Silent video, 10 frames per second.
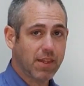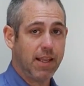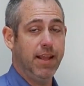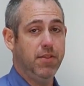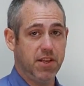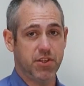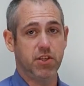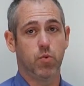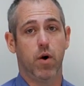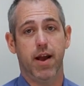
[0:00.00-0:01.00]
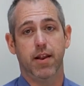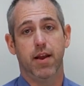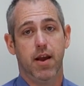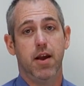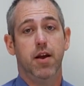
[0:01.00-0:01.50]
And this is
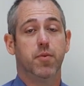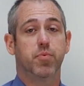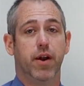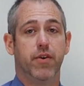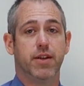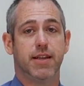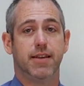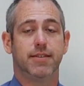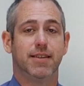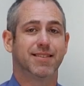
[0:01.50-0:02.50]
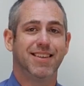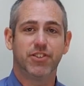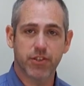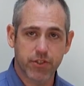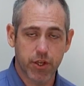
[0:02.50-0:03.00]
what the preterite tense is.
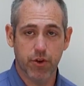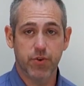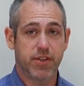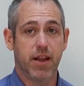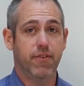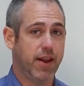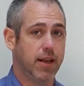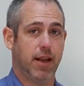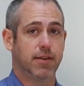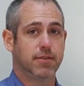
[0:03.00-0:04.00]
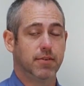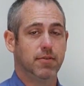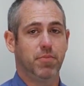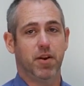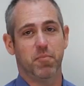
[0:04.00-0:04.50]
It's just a new set of endings,
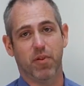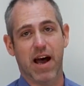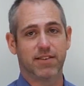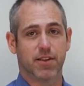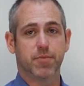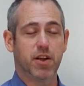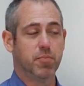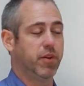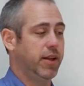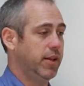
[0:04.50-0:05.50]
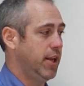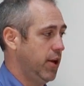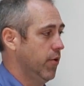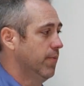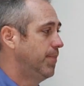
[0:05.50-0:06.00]
but it implies something completely
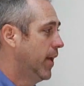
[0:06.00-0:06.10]
new.